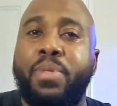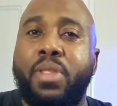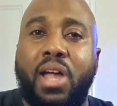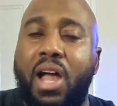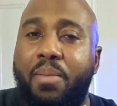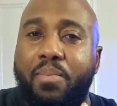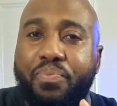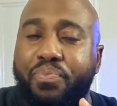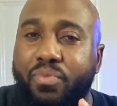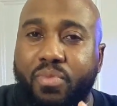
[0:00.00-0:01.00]

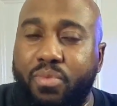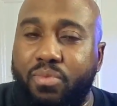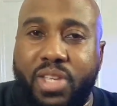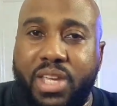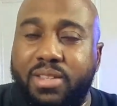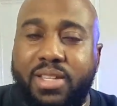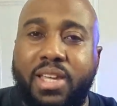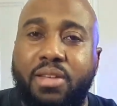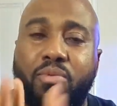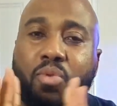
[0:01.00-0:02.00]

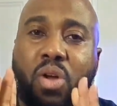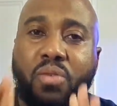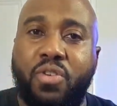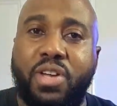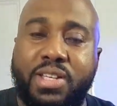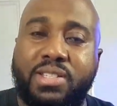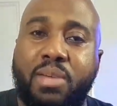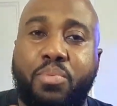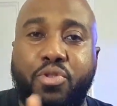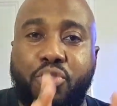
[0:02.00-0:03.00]
D&D, whatever it is, they
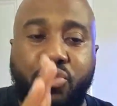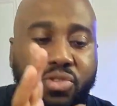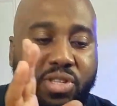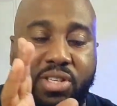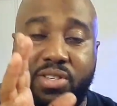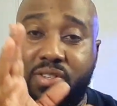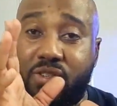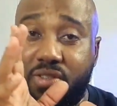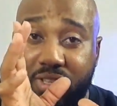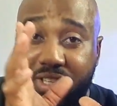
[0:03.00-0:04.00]
produce
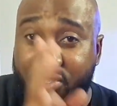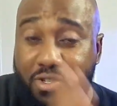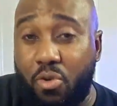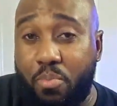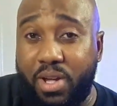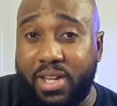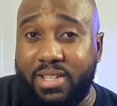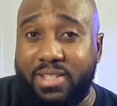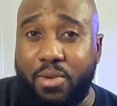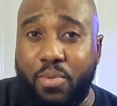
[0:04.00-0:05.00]
these salt
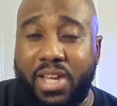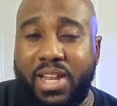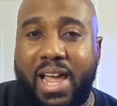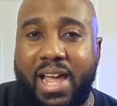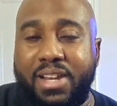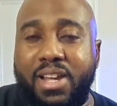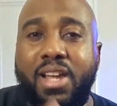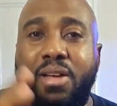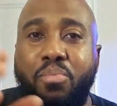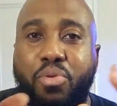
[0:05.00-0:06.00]
buckets that we can add
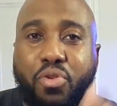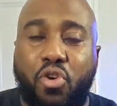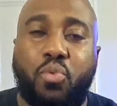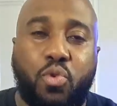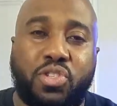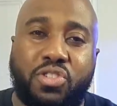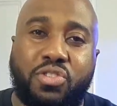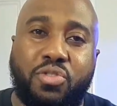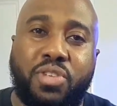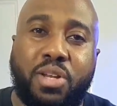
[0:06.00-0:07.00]
pure water
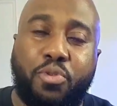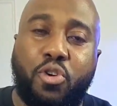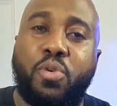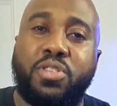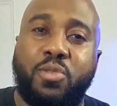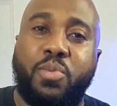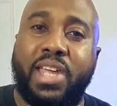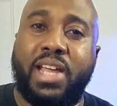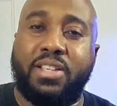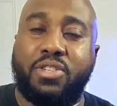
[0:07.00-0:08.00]
to. Now, the pure water we
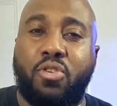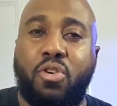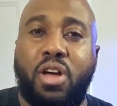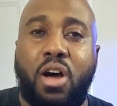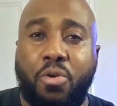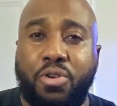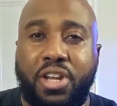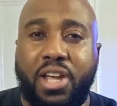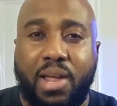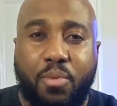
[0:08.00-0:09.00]
get is called
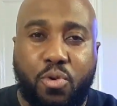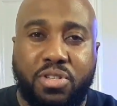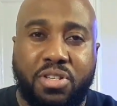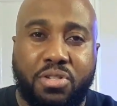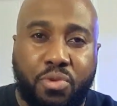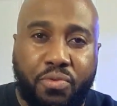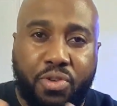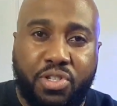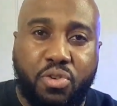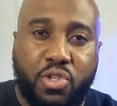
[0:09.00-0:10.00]
RDI water, it's
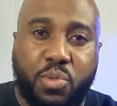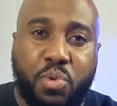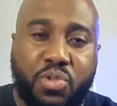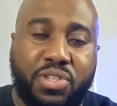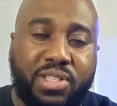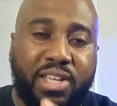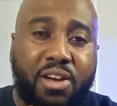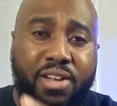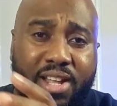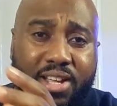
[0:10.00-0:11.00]
reverse osmosis
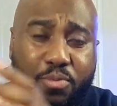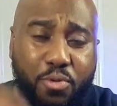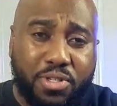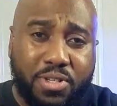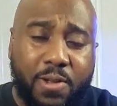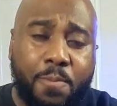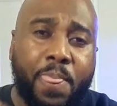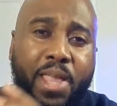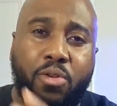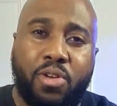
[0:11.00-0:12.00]
deionized water,
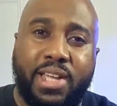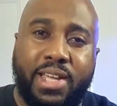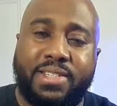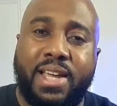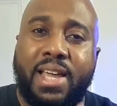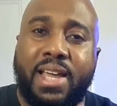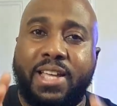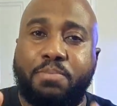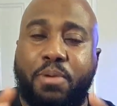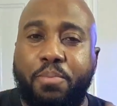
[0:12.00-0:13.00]
and all it is
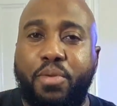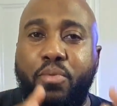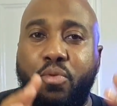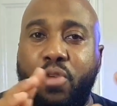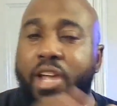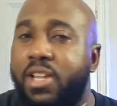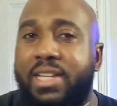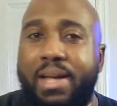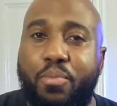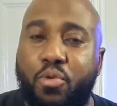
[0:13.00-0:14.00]
pumping regular
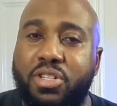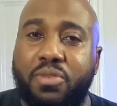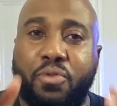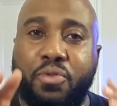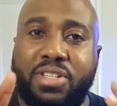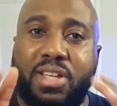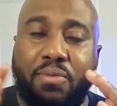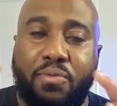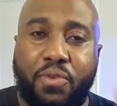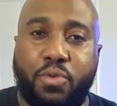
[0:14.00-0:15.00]
tap water through this
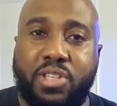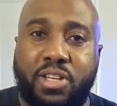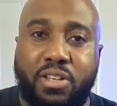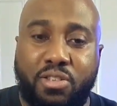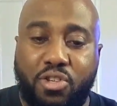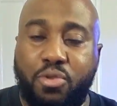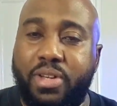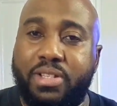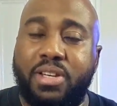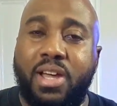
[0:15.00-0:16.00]
filter
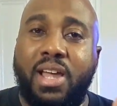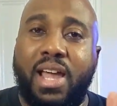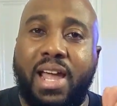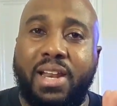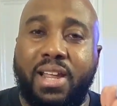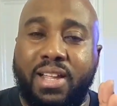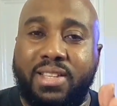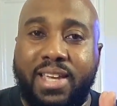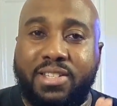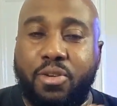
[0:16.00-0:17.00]
unit, and it
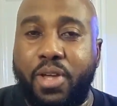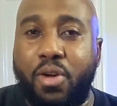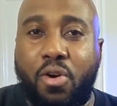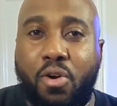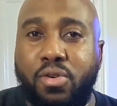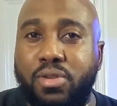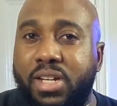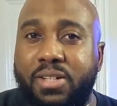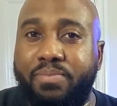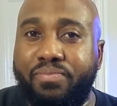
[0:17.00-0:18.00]
takes away all
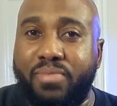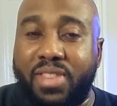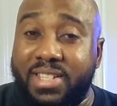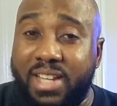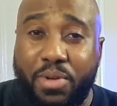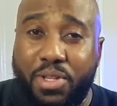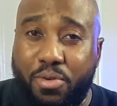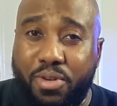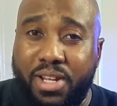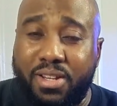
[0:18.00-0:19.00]
the things that we
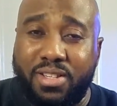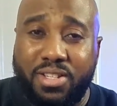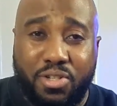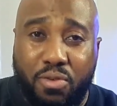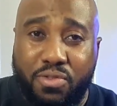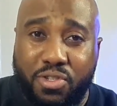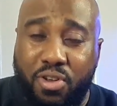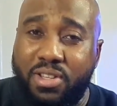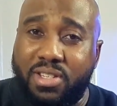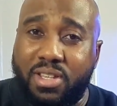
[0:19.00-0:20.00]
don't need, the dissolved
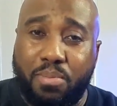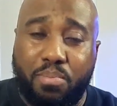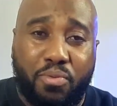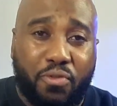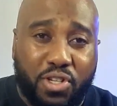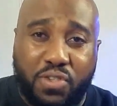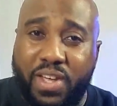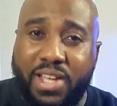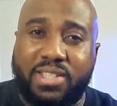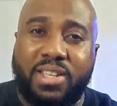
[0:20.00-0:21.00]
solids, the
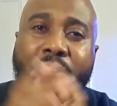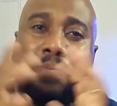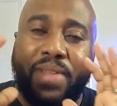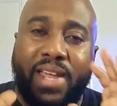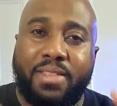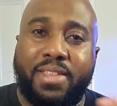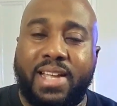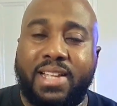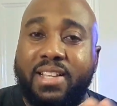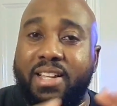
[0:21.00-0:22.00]
phosphates, anything
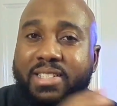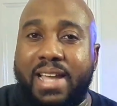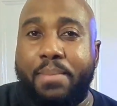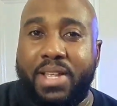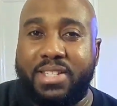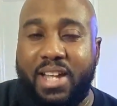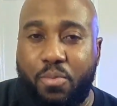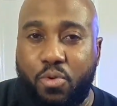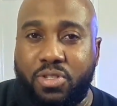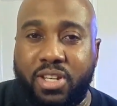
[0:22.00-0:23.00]
that contaminates that
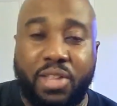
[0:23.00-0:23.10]
water.